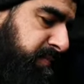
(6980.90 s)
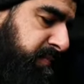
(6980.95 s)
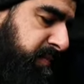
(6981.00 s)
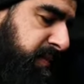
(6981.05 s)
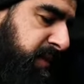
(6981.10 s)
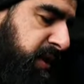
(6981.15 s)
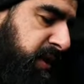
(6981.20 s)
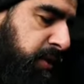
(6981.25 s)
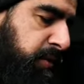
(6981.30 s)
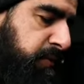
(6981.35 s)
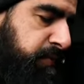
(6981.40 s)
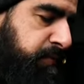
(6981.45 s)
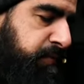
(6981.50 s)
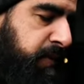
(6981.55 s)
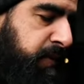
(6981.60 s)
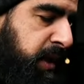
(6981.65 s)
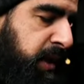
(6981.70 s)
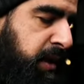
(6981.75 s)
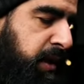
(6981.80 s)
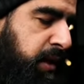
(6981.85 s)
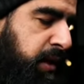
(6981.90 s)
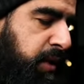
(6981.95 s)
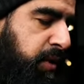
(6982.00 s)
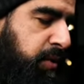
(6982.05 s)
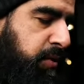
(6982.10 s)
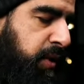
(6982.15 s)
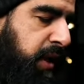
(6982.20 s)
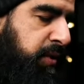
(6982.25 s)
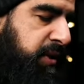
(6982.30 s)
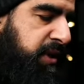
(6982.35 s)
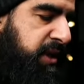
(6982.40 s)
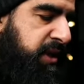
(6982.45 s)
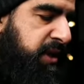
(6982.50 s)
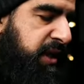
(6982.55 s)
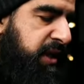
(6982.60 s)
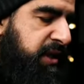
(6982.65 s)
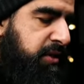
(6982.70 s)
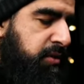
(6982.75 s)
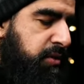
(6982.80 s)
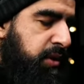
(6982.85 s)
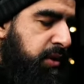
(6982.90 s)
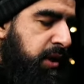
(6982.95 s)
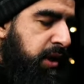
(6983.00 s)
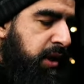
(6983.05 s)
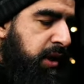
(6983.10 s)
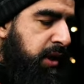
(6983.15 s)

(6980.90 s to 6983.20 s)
So, what I would suggest look,